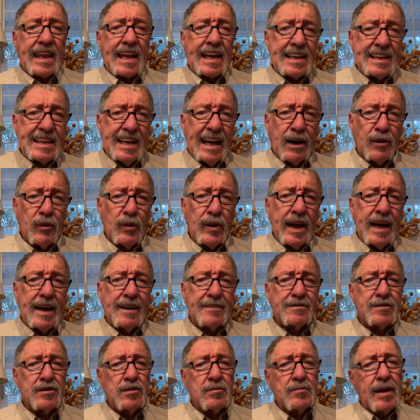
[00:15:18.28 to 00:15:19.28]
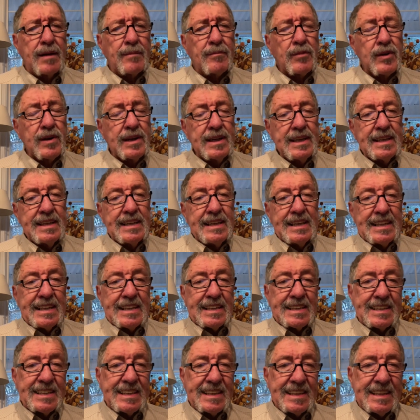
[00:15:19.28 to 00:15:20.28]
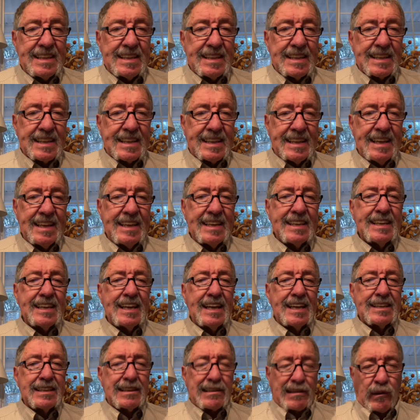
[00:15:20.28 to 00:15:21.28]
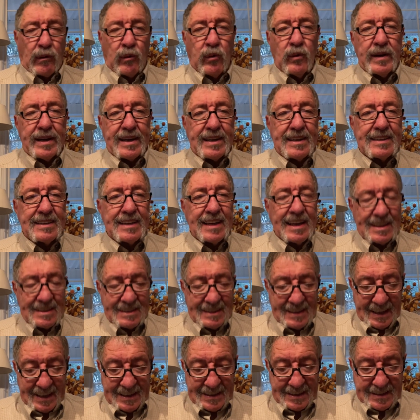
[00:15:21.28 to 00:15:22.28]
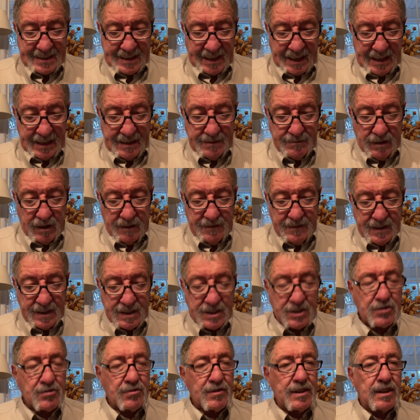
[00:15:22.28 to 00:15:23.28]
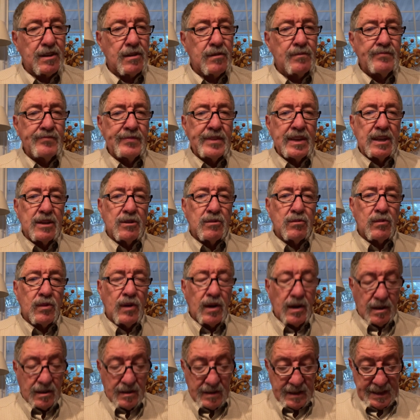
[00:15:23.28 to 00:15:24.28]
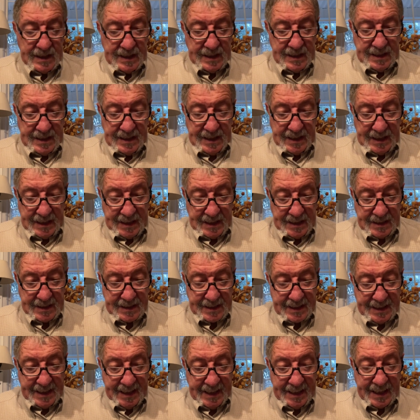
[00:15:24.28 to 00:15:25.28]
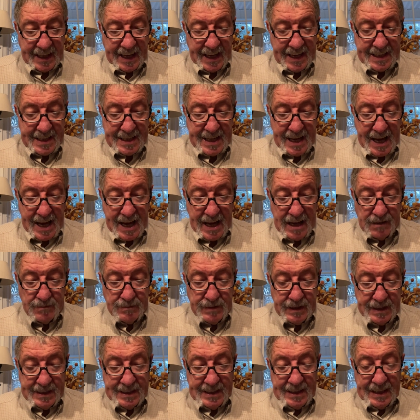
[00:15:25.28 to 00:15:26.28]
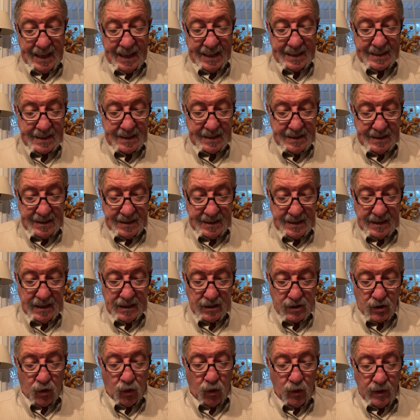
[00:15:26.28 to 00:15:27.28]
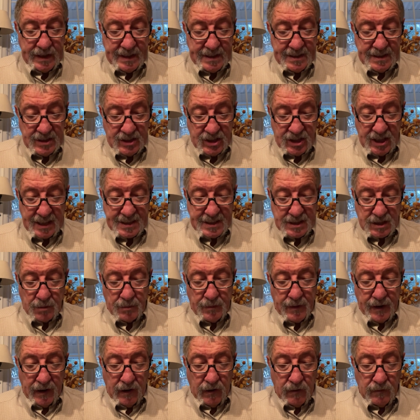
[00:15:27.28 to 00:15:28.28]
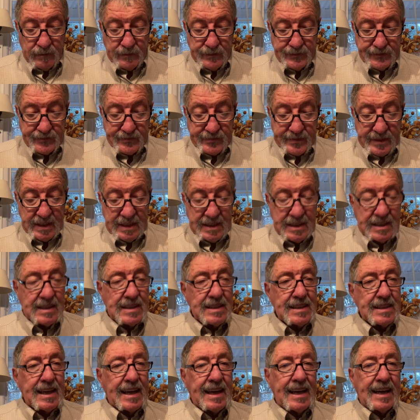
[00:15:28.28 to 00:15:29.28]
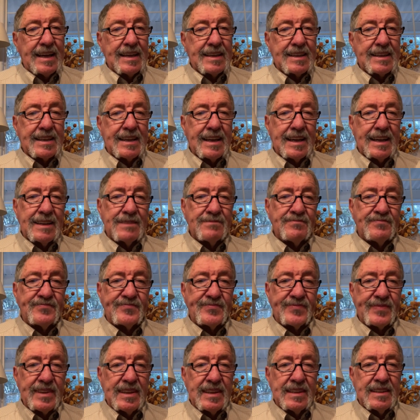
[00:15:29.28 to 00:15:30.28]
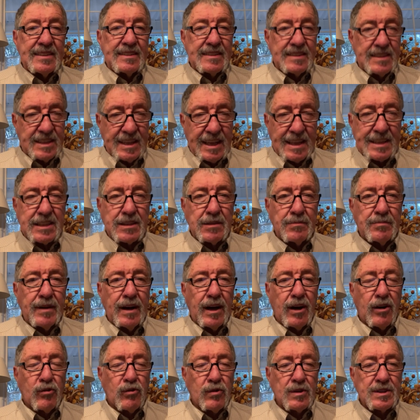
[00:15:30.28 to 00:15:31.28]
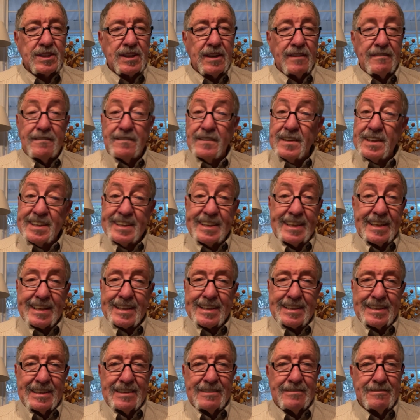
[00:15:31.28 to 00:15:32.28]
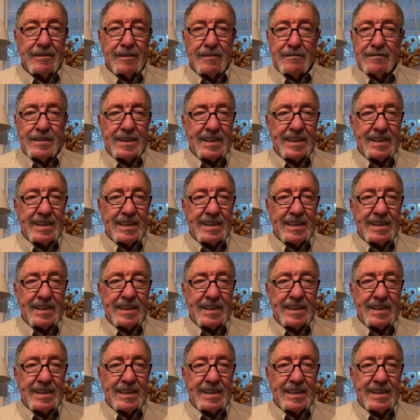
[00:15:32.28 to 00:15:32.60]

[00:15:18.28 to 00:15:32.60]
Now we have to remember, the king and the queen at that time of Israel were King Ahab and Queen Jezebel. And Jezebel was a vindictive